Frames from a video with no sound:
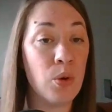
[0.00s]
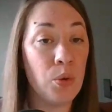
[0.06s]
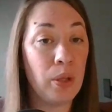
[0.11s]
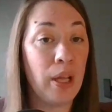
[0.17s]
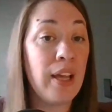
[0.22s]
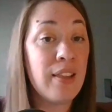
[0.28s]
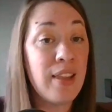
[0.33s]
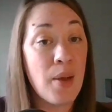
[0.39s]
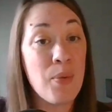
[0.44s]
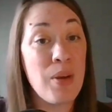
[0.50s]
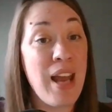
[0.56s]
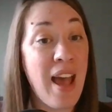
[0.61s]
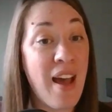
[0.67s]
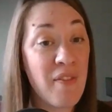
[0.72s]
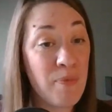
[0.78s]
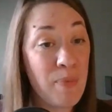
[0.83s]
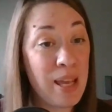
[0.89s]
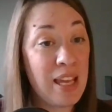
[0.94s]
ruling, they would
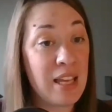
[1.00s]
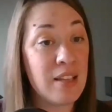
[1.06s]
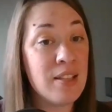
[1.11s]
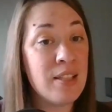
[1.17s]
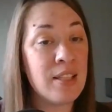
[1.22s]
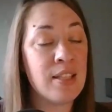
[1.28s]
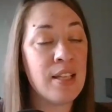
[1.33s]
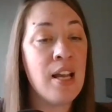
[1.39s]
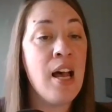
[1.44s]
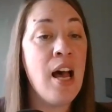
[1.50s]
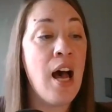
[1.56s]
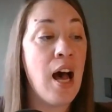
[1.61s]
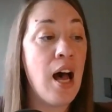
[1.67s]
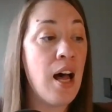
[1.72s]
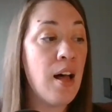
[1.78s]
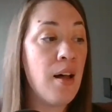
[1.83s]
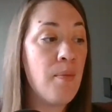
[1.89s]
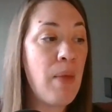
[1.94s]
have peace.
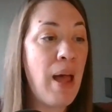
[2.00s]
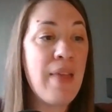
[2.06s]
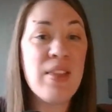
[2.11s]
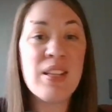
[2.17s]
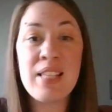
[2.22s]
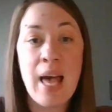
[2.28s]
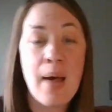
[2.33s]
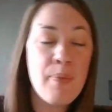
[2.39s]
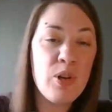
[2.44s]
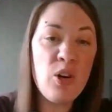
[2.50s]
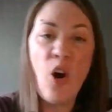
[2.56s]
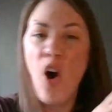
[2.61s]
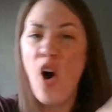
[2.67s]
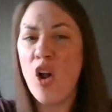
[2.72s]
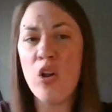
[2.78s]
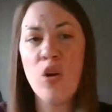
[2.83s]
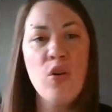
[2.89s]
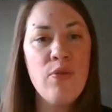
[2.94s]
And this happened
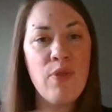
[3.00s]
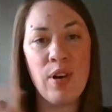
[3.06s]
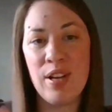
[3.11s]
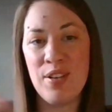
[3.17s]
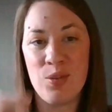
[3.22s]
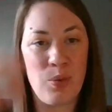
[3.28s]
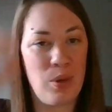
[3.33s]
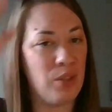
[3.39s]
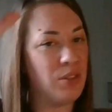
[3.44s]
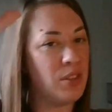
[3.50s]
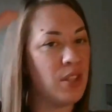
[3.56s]
all over Israel.